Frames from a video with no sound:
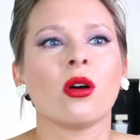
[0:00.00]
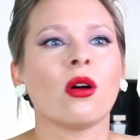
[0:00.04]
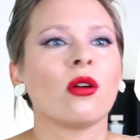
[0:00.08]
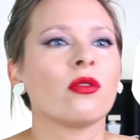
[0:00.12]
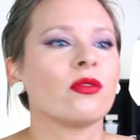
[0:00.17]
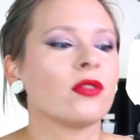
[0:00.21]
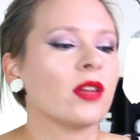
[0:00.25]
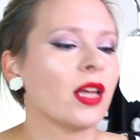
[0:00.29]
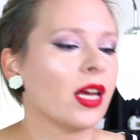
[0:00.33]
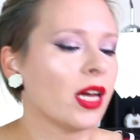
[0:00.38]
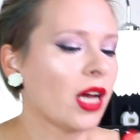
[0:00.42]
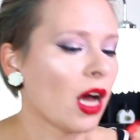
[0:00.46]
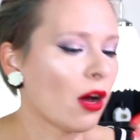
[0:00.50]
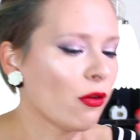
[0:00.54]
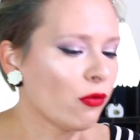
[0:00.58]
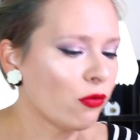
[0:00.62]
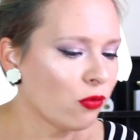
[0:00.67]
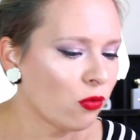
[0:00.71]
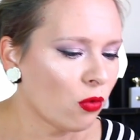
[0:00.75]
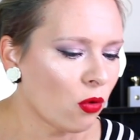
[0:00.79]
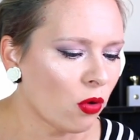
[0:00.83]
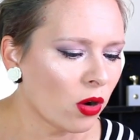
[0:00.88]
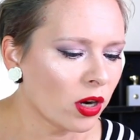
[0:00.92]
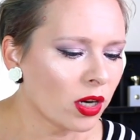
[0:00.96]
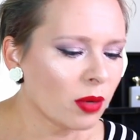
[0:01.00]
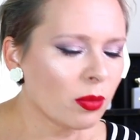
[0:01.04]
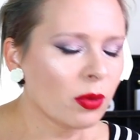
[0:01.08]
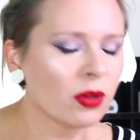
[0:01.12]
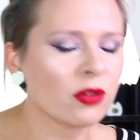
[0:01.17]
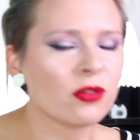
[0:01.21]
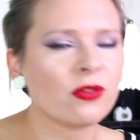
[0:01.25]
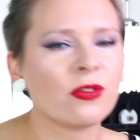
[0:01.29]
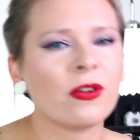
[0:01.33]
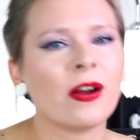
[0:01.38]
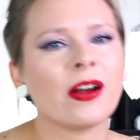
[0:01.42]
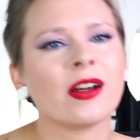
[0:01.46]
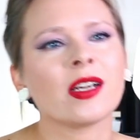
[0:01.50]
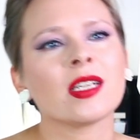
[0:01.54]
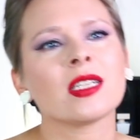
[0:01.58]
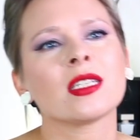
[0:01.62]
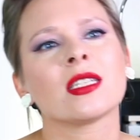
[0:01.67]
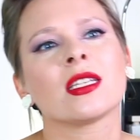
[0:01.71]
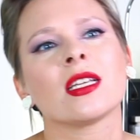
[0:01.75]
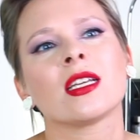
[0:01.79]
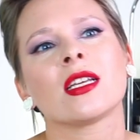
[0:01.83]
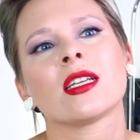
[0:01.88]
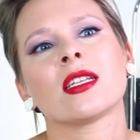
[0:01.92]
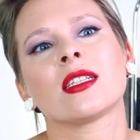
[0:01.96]
of like affordable
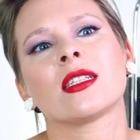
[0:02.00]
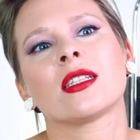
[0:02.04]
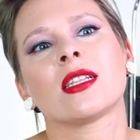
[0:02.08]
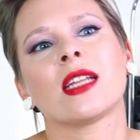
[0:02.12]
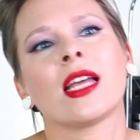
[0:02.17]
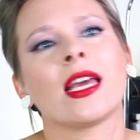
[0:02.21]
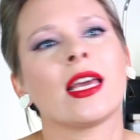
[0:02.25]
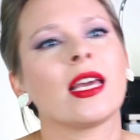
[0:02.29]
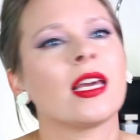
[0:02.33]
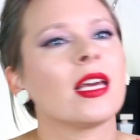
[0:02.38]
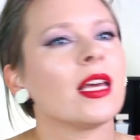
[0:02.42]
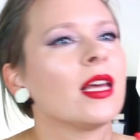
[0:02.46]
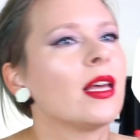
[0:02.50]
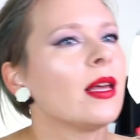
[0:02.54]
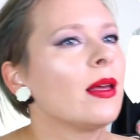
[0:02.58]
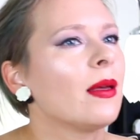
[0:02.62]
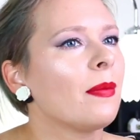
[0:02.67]
fragrances, like